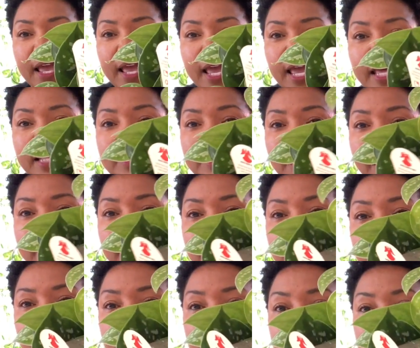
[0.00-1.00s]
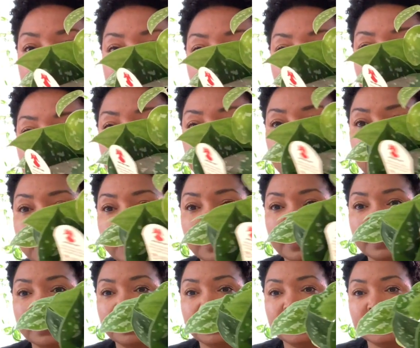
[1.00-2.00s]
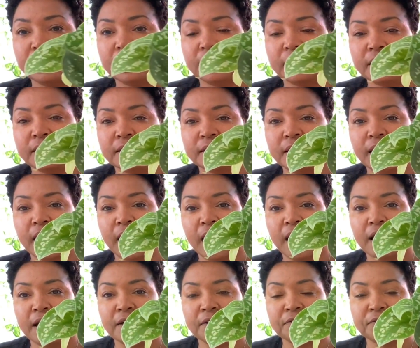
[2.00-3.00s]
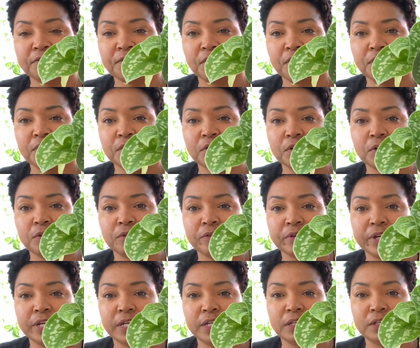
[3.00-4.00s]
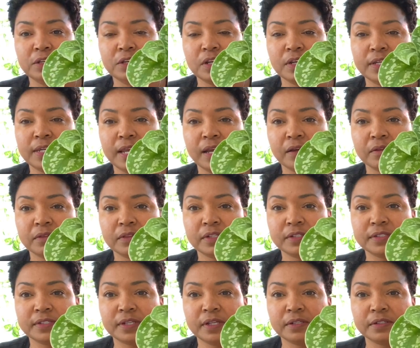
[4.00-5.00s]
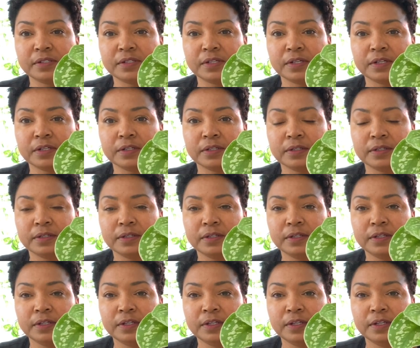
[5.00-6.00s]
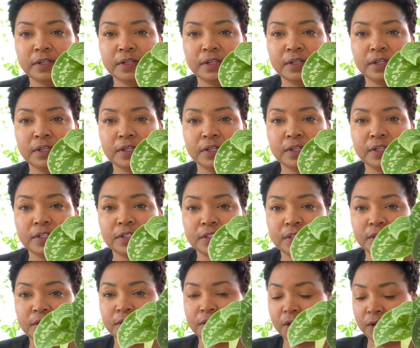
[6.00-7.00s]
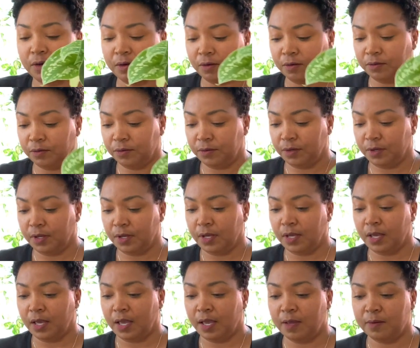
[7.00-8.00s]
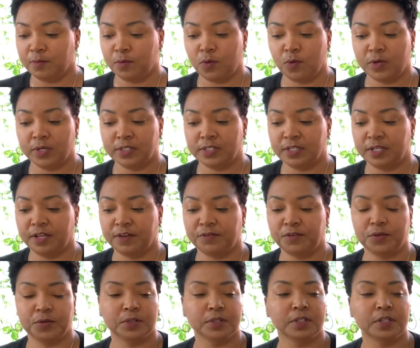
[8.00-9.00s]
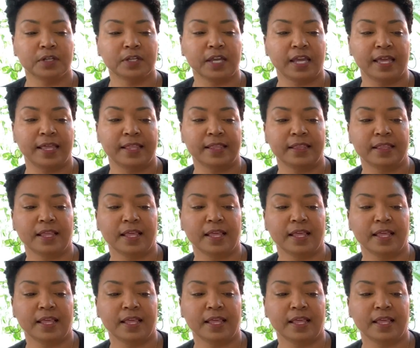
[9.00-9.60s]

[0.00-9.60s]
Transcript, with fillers: And like the Exotica, they have the green down the center. So I'm going to give you a look at